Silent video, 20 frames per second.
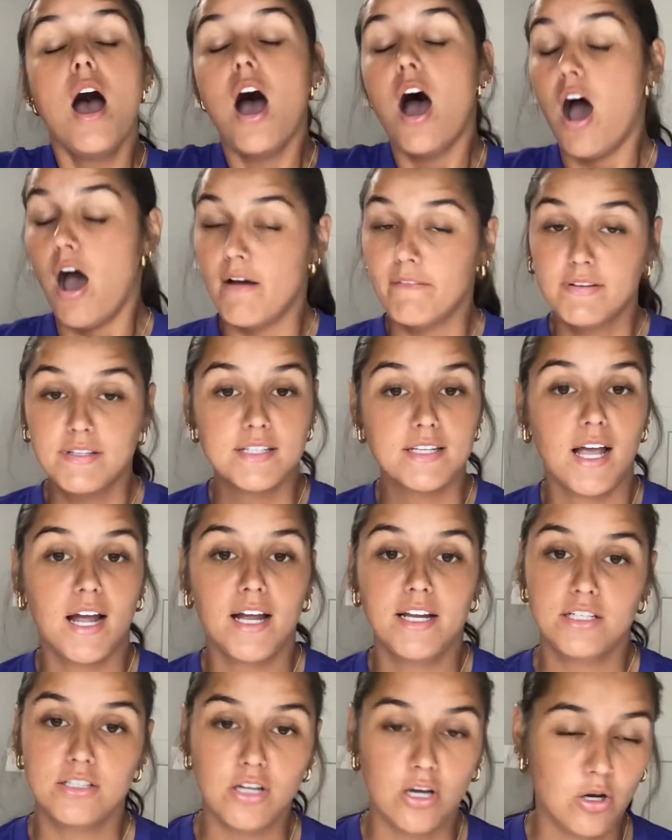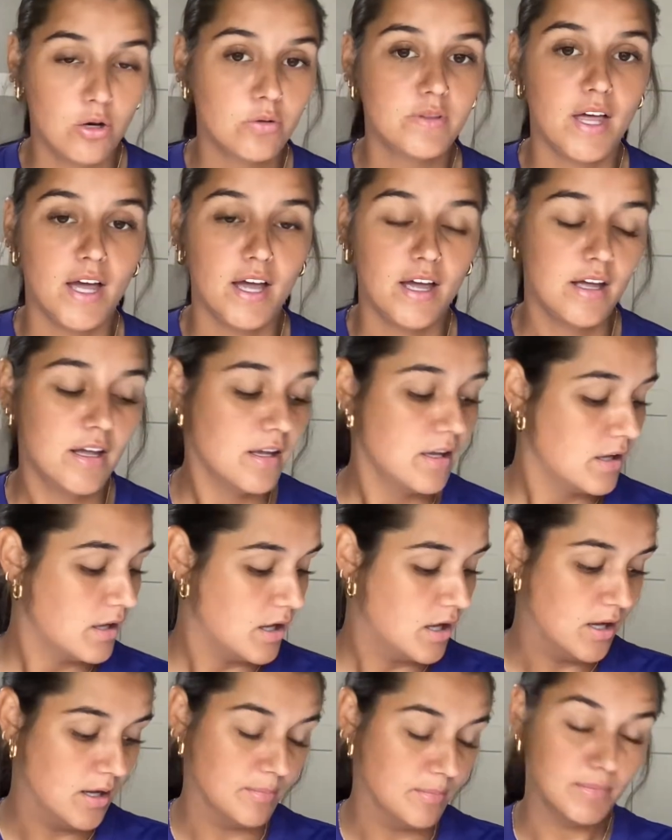Obviously, I know that
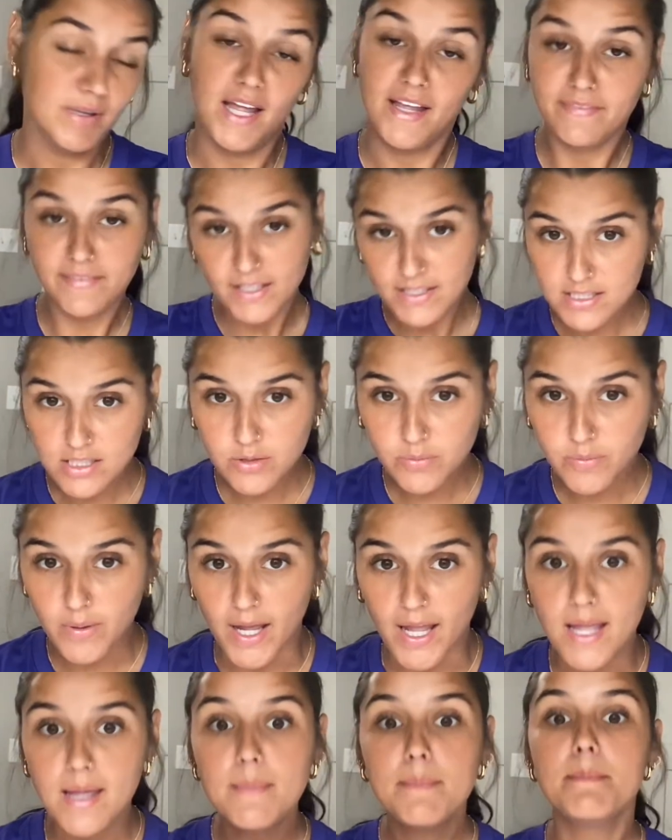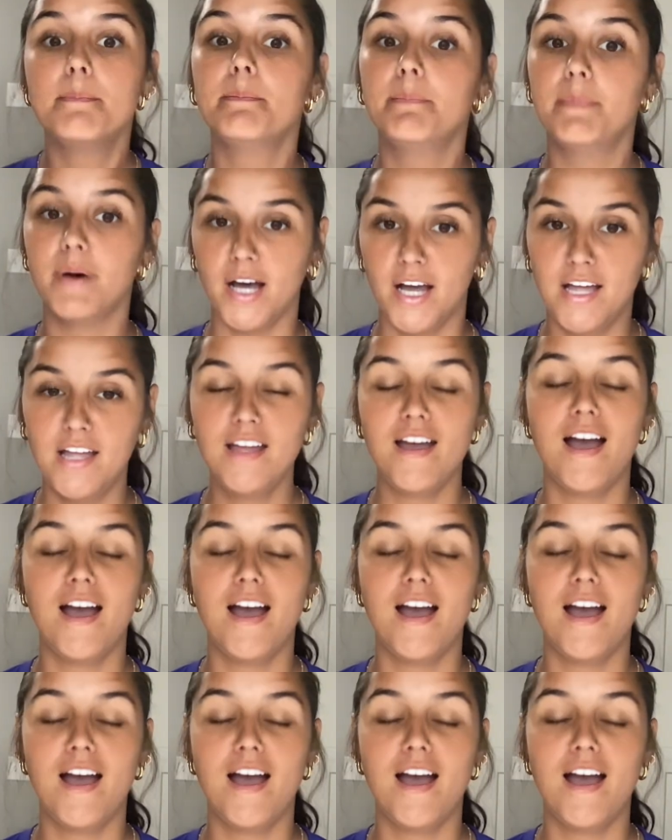life gets in the way, but